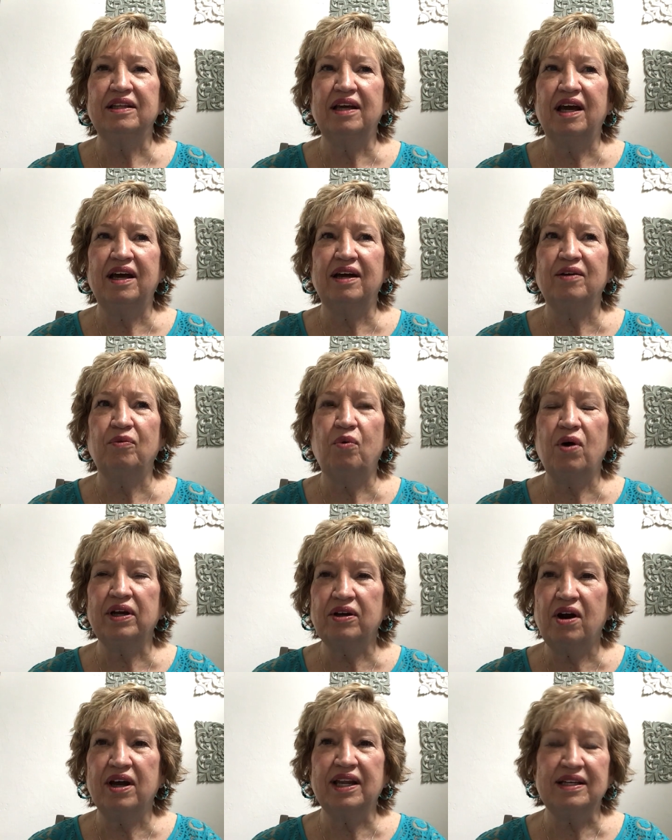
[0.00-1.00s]
uh, what
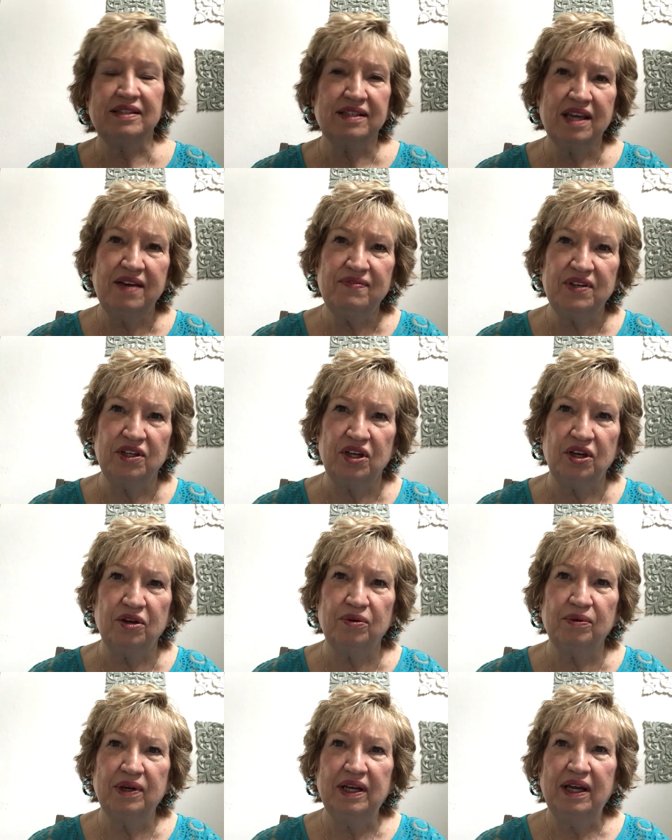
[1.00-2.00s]
God has given
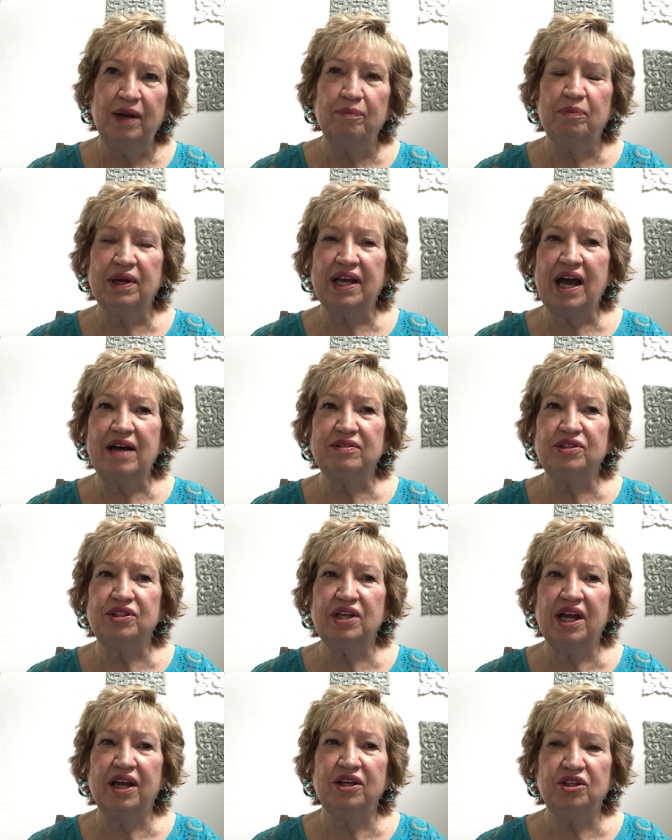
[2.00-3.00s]
you because
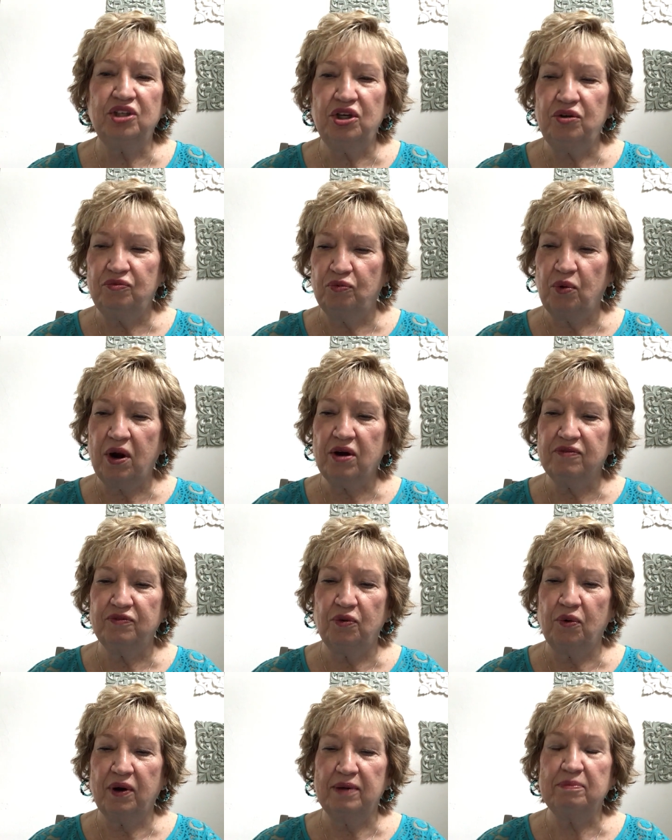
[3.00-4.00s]
uh, you work
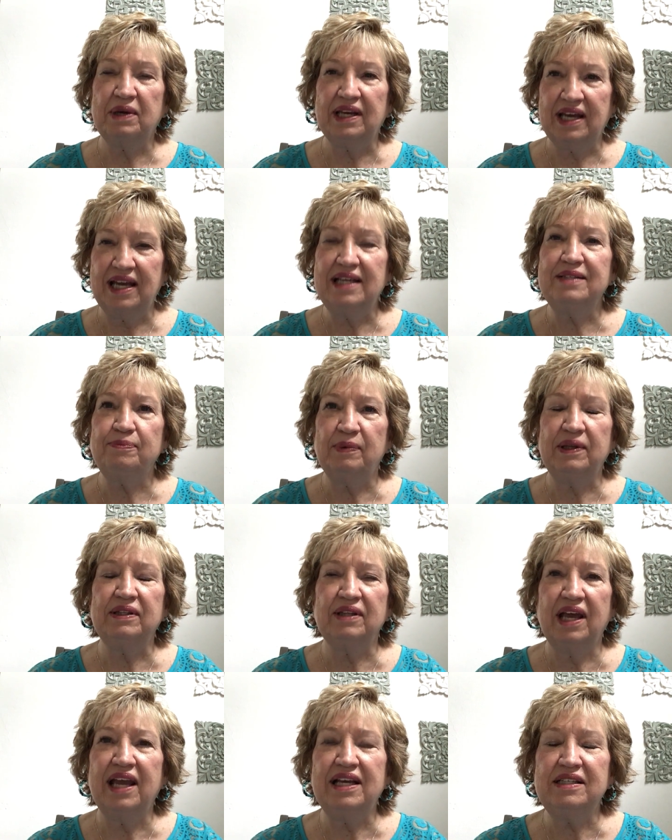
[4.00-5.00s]
for it, but he's
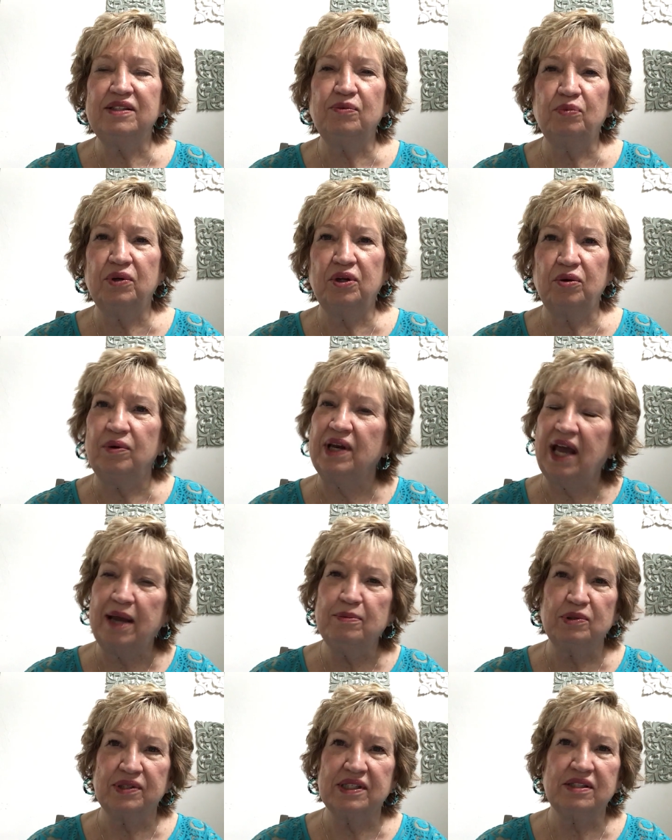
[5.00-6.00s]
been he's the one who
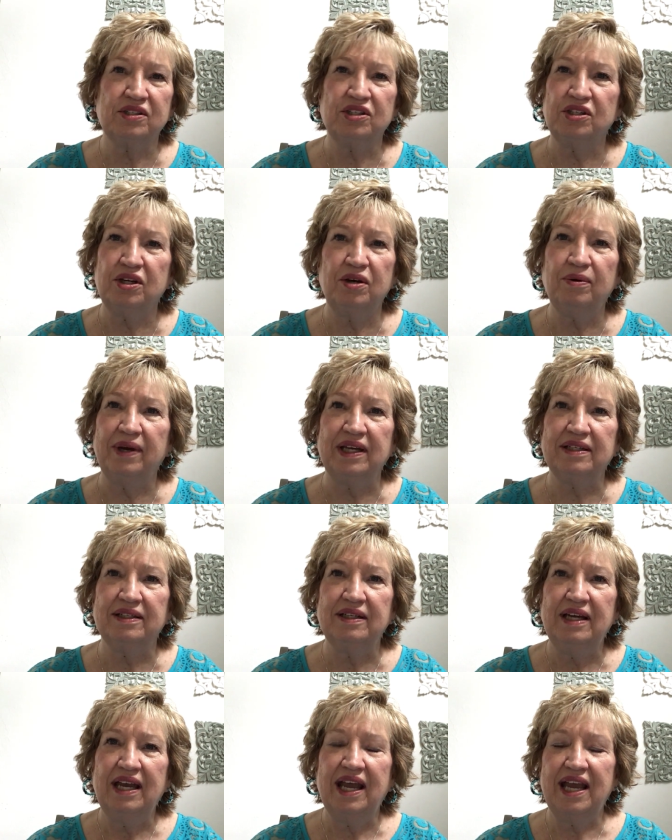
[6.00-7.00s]
enables us to do it.
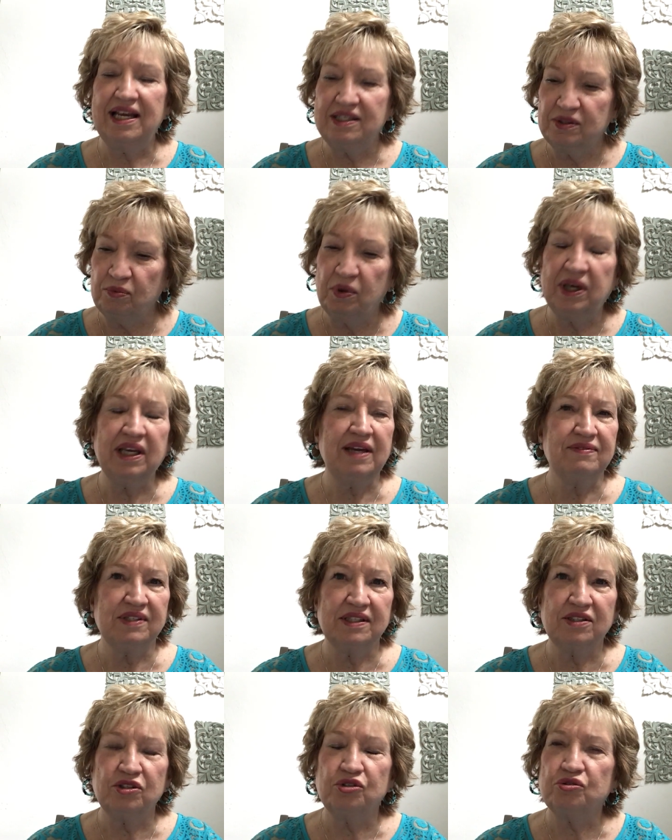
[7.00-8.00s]
He's the one that gives
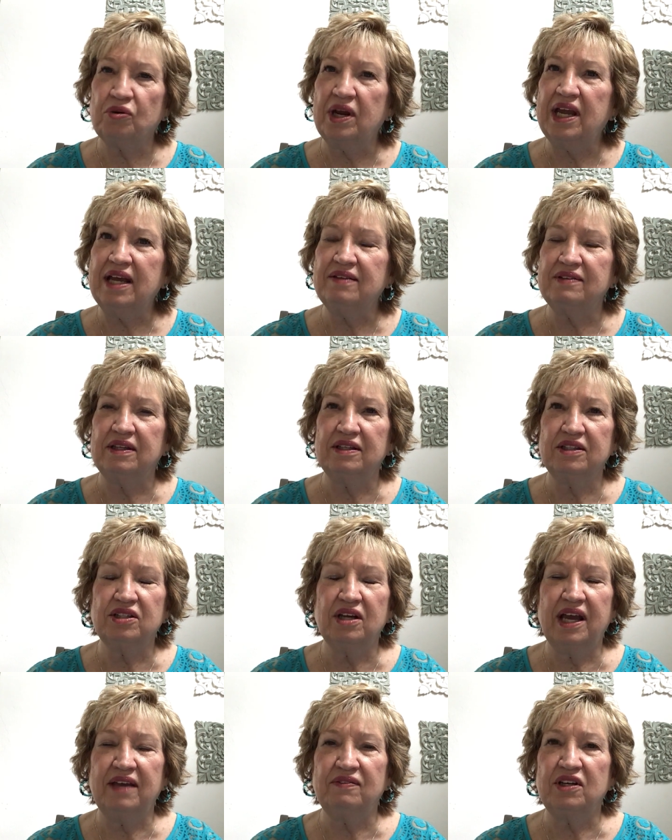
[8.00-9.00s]
us the strength and
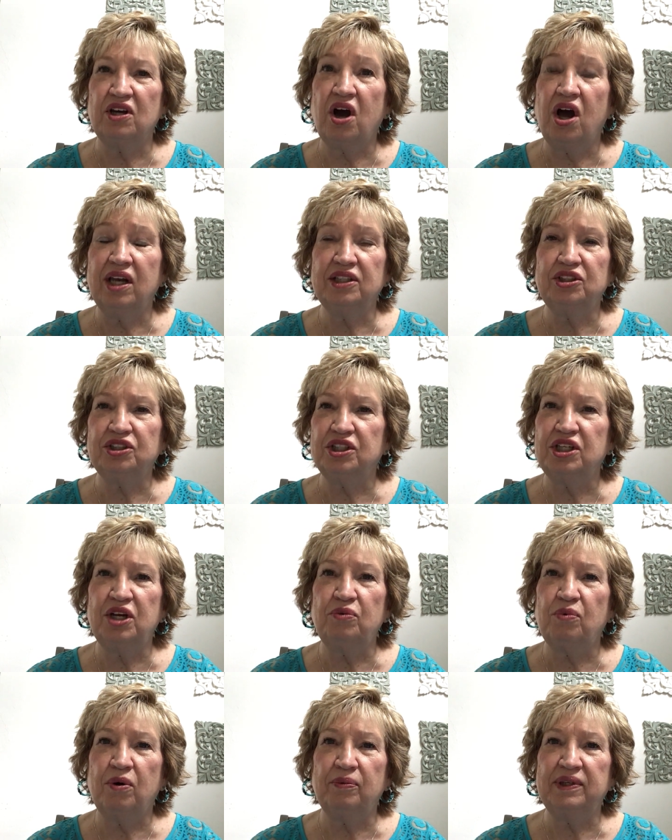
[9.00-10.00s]
the, and the knowledge to
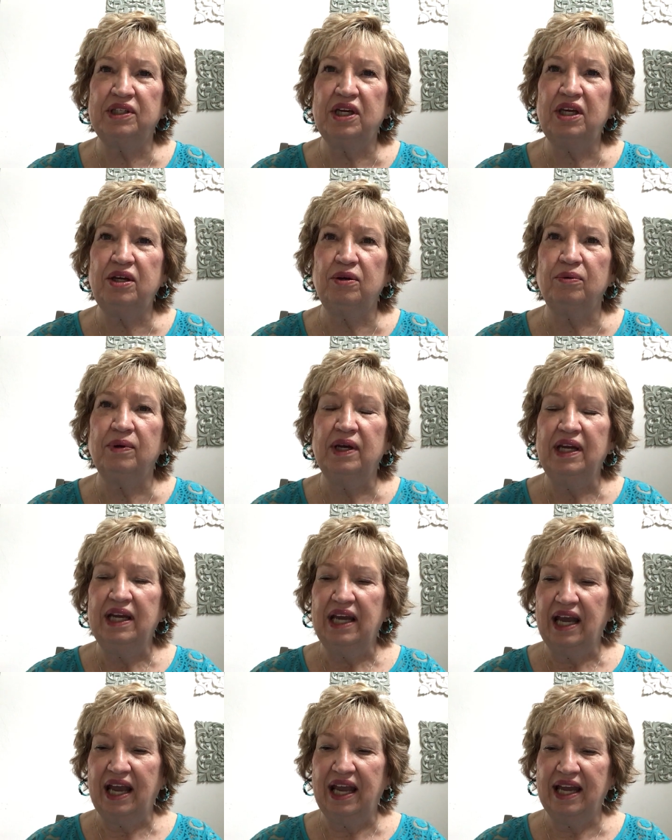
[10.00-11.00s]
do what we do,
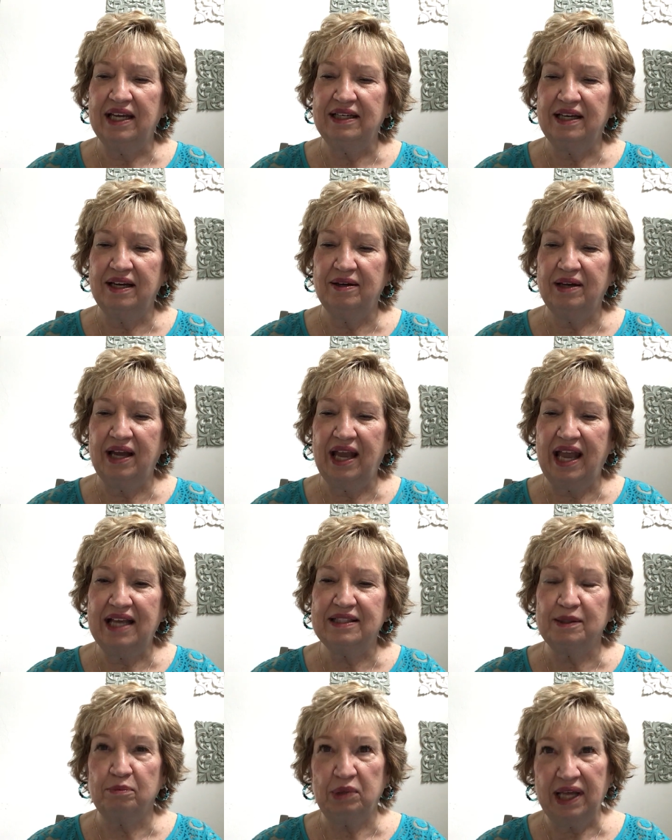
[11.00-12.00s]
and uh,
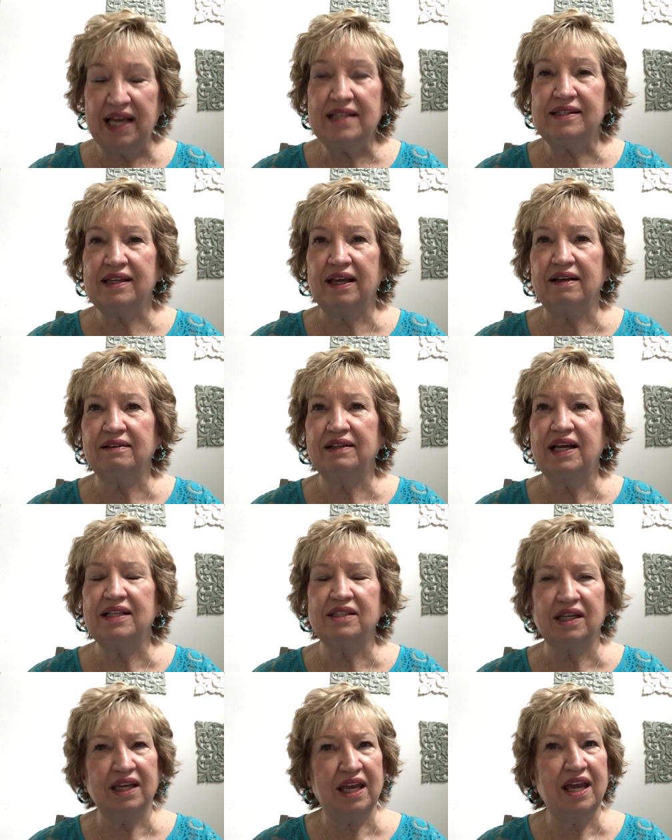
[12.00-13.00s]
it's a blessing.
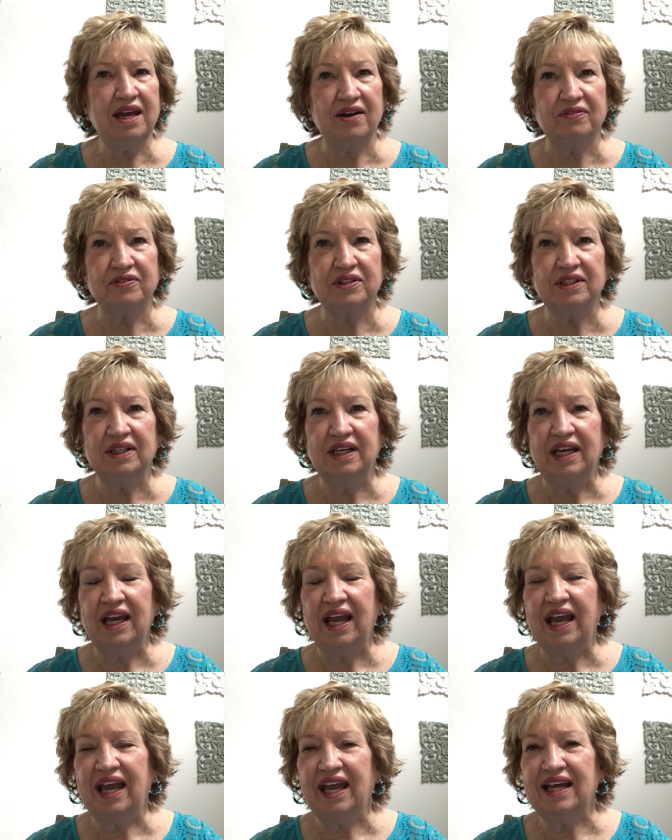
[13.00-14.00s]
It's a gift,
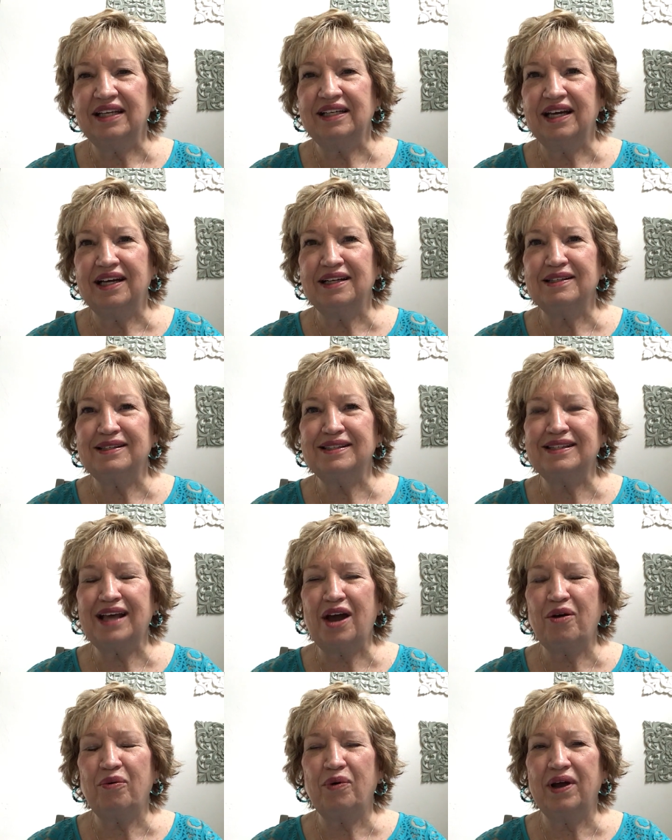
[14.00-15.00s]
and uh,
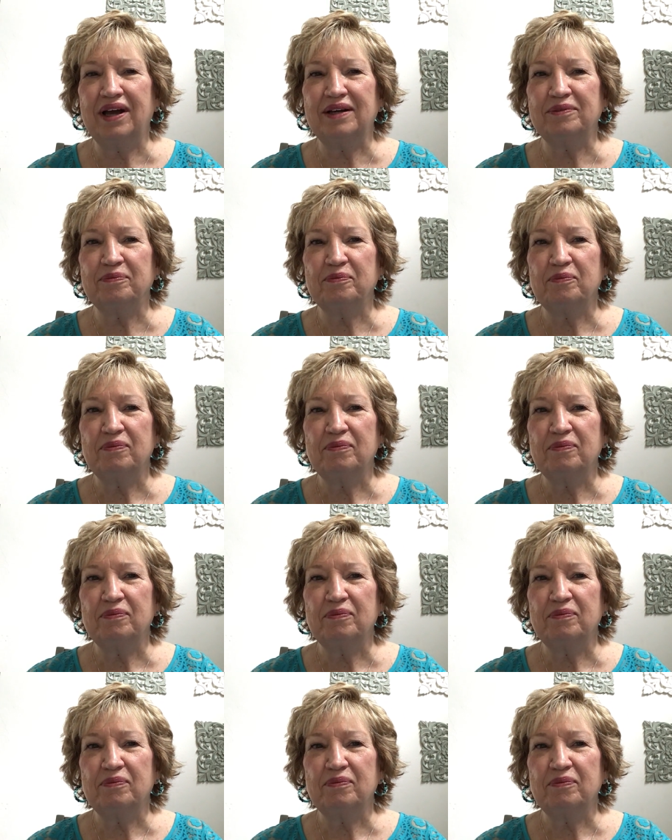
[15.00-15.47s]
so. Uh,